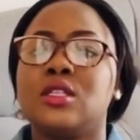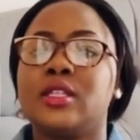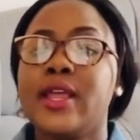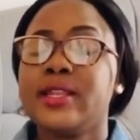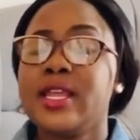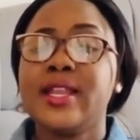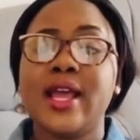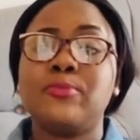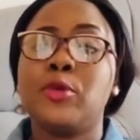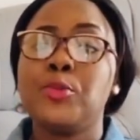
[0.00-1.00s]
they
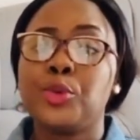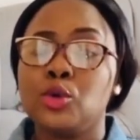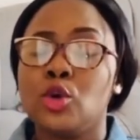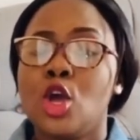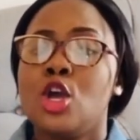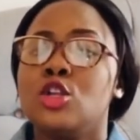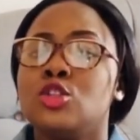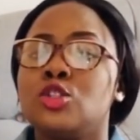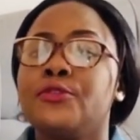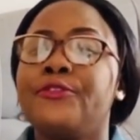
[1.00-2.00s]
needed people
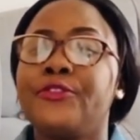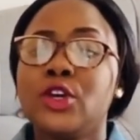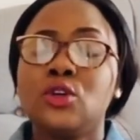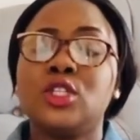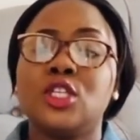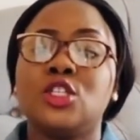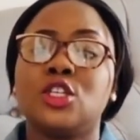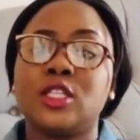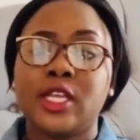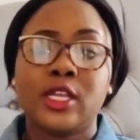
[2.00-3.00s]
to fill the
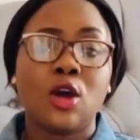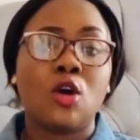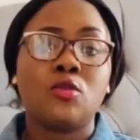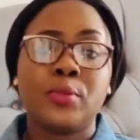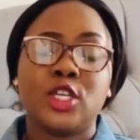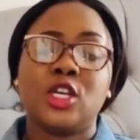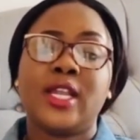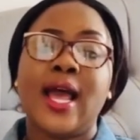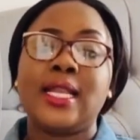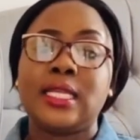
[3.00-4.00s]
shortage
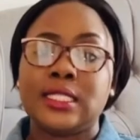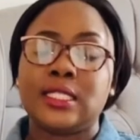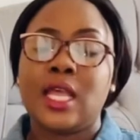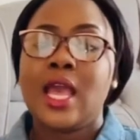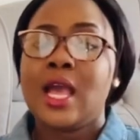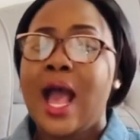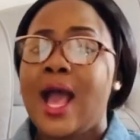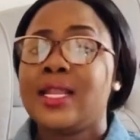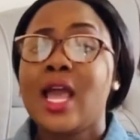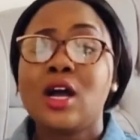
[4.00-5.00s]
occupational list,
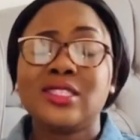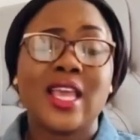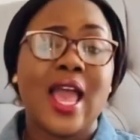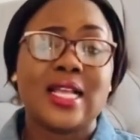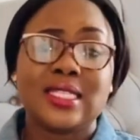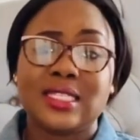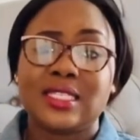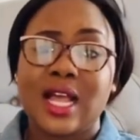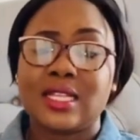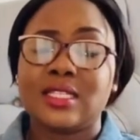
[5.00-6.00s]
and healthcare
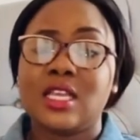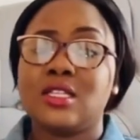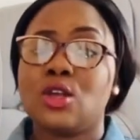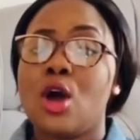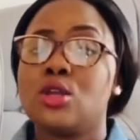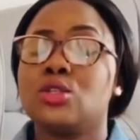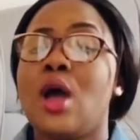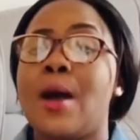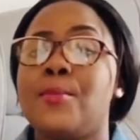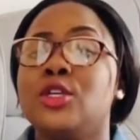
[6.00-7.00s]
assistant is also
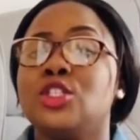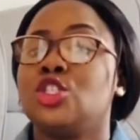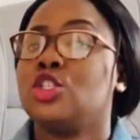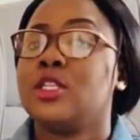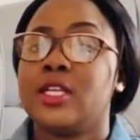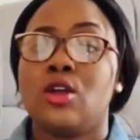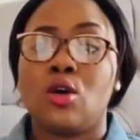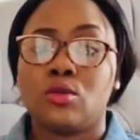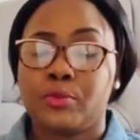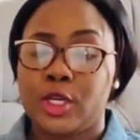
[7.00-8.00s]
among the shortage
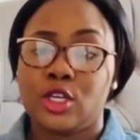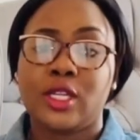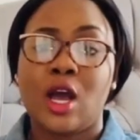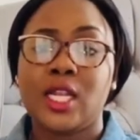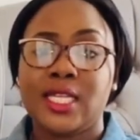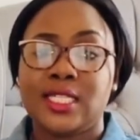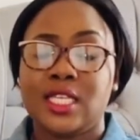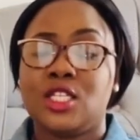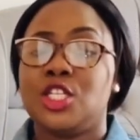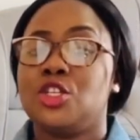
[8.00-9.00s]
occupational list
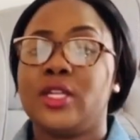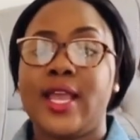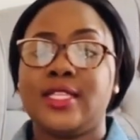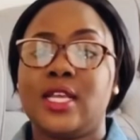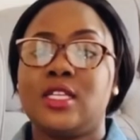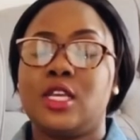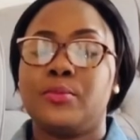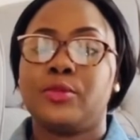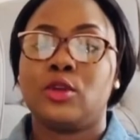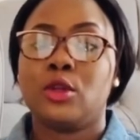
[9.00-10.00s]
in the United
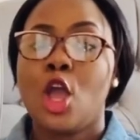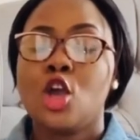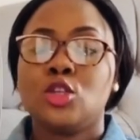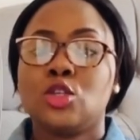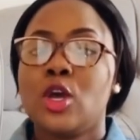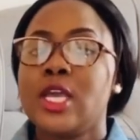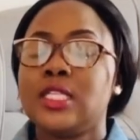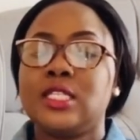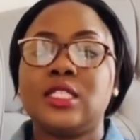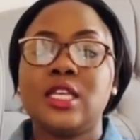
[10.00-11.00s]
Kingdom. So
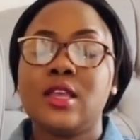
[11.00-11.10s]
it is